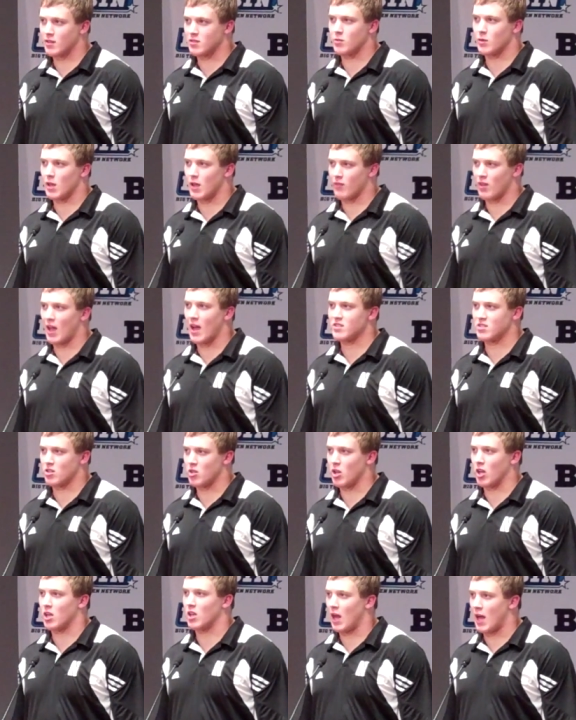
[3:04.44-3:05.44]
is we have guys that
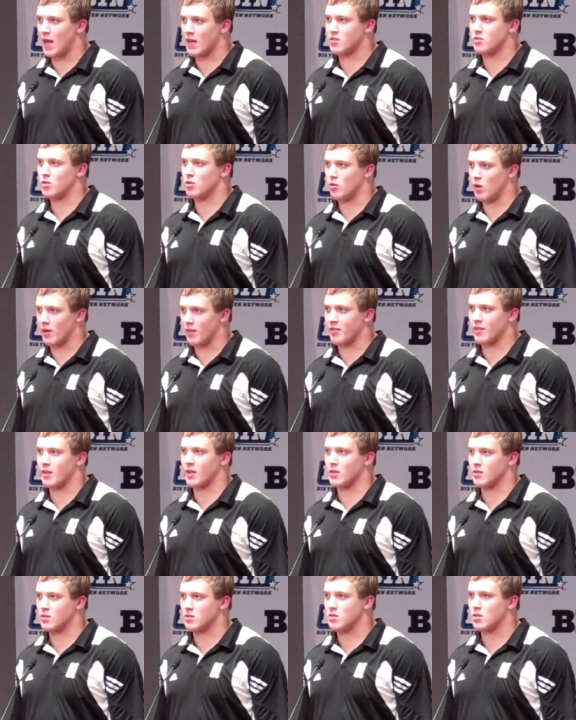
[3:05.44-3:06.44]
go to class, do the right
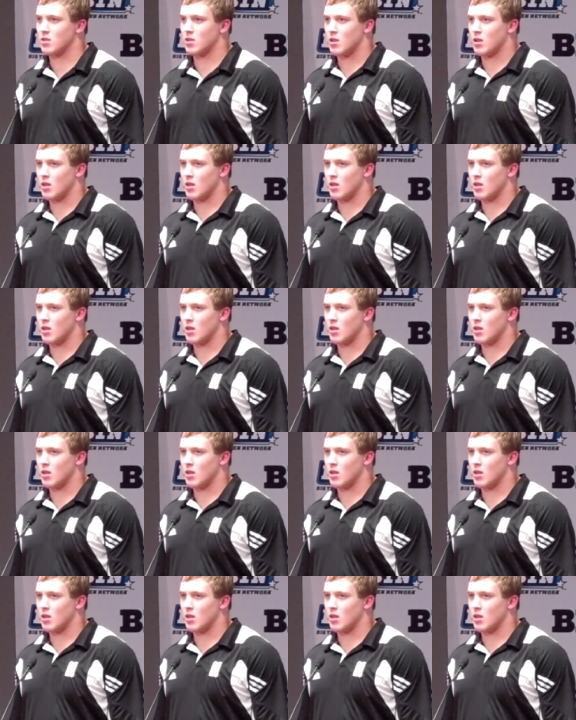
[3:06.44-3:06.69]
things,